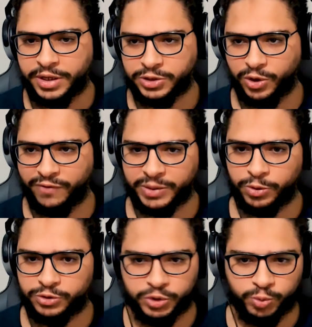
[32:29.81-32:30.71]
So if
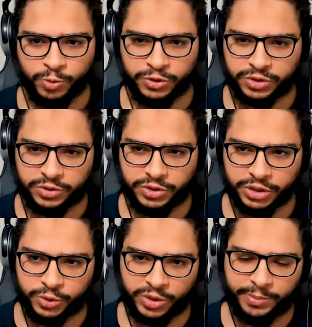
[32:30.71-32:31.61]
someone wants
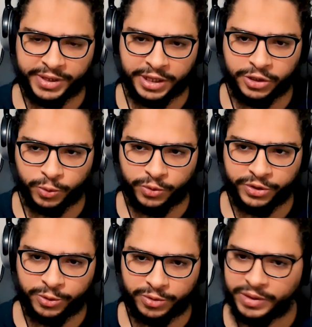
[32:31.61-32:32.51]
just to replicate your work,
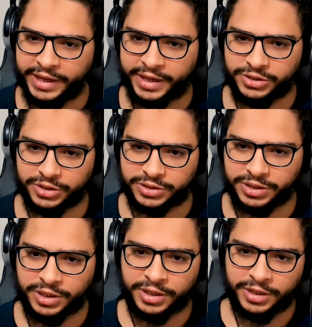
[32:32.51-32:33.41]
he can just
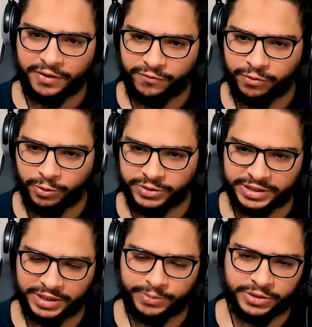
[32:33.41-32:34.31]
follow the
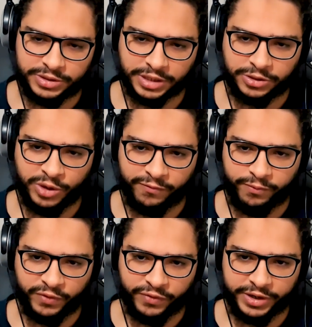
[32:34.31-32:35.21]
steps that you have
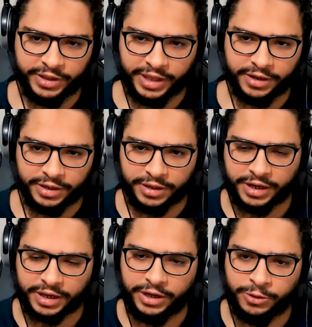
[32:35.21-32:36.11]
provided and
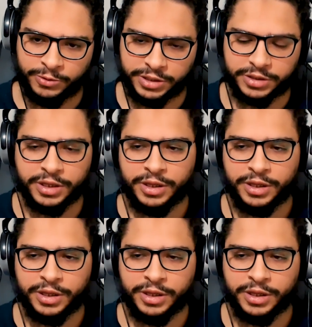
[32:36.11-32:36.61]
can use it.